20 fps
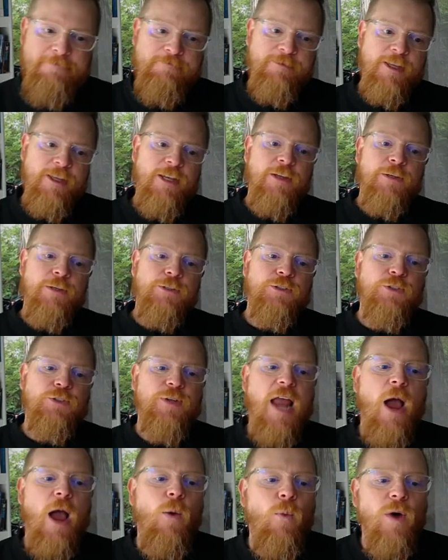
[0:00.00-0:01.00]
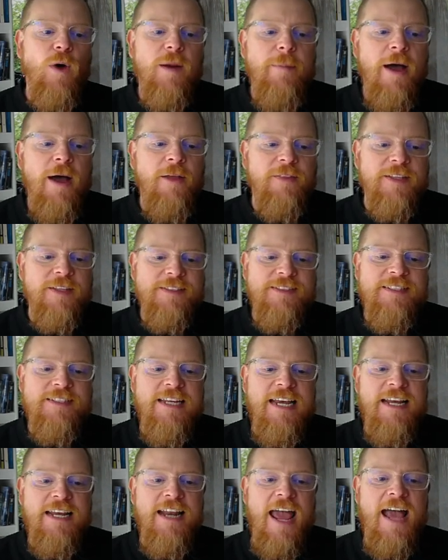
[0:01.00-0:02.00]
So now what about this D
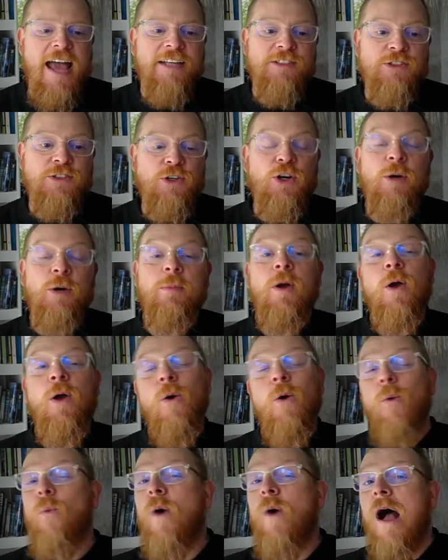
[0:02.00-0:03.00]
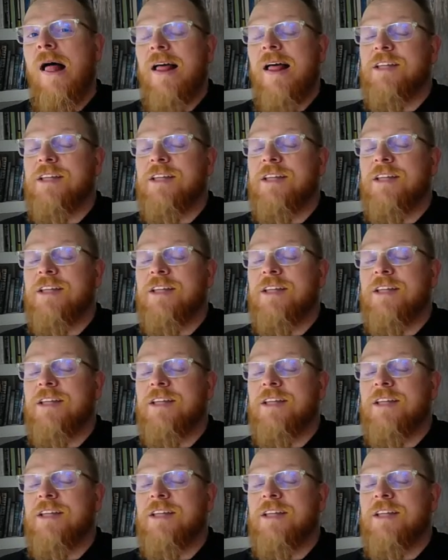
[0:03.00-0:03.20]
and S term? Well, as we